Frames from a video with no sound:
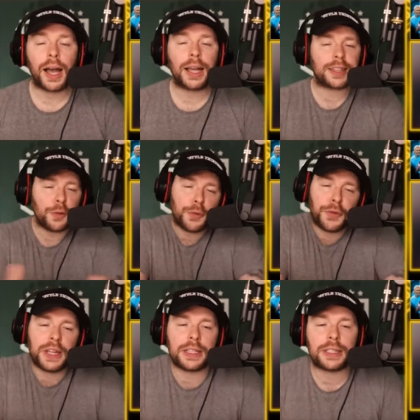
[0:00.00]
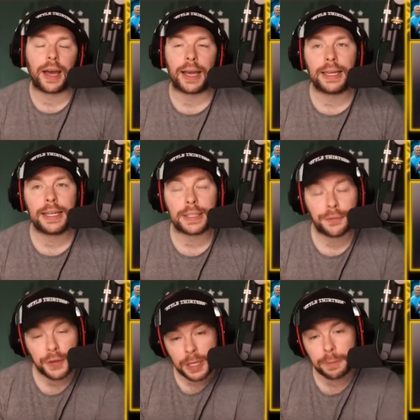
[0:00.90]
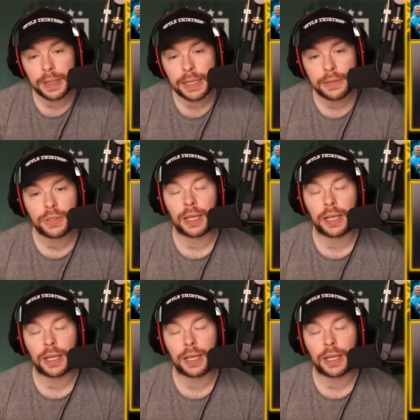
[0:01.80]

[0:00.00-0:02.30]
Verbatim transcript: I don't think this guy is. I think he believes